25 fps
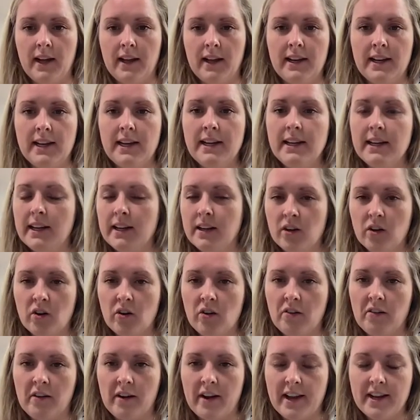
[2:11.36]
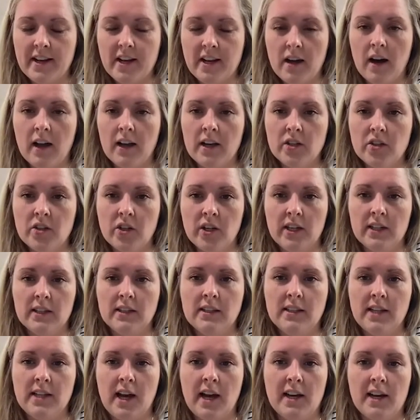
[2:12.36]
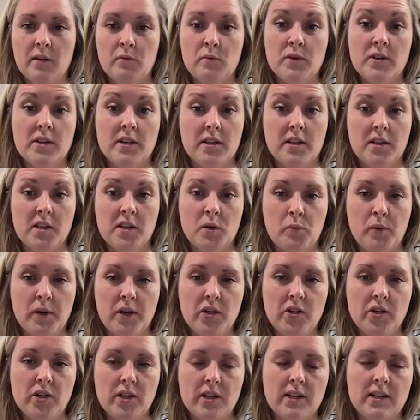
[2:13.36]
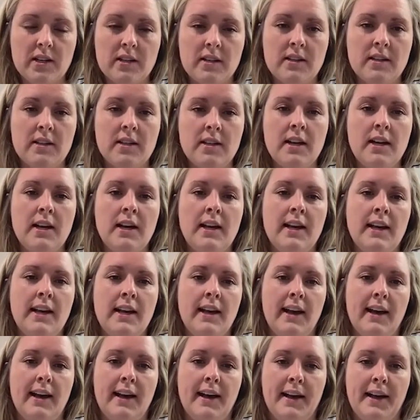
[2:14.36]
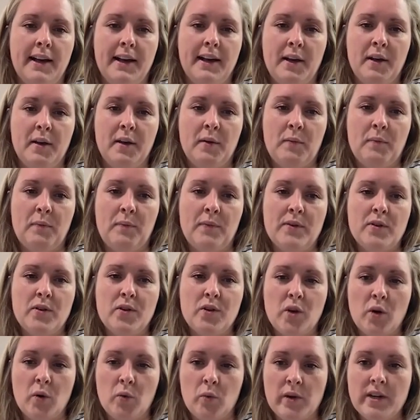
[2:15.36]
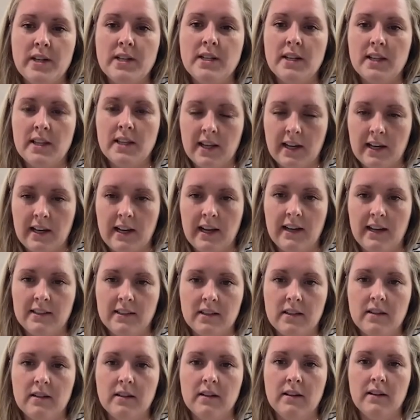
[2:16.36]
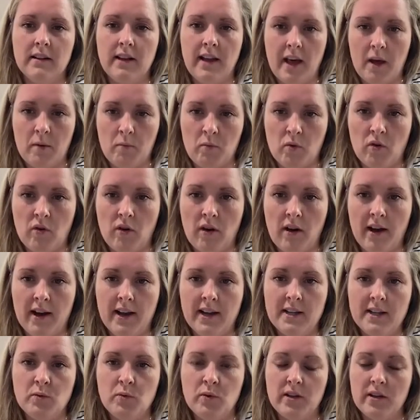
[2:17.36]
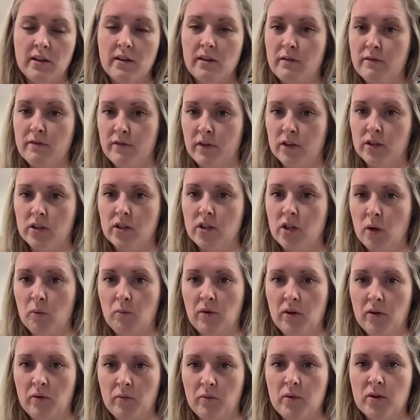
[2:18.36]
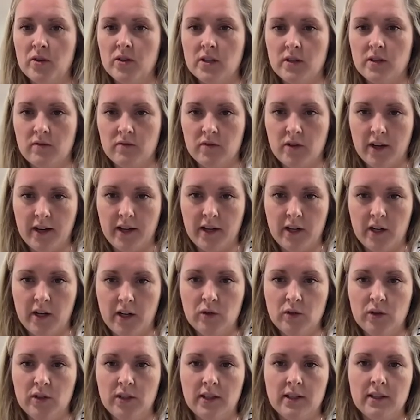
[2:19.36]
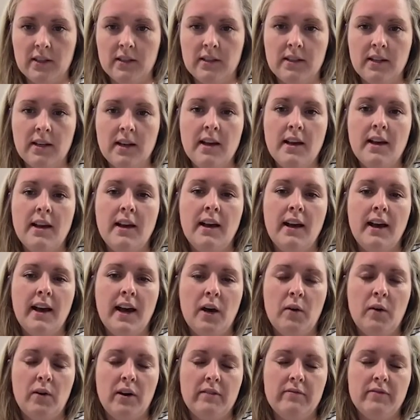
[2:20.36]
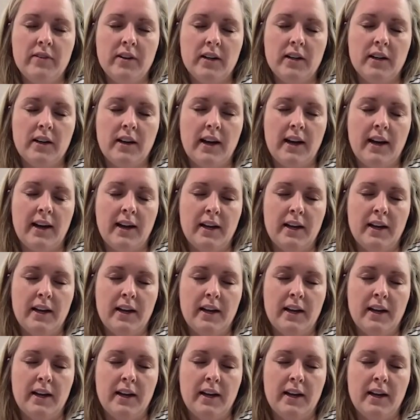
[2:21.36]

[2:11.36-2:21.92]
leading neuroradiologist, and it was suspicious. So we did the classical MRIs within the first couple of months of diagnosis. However,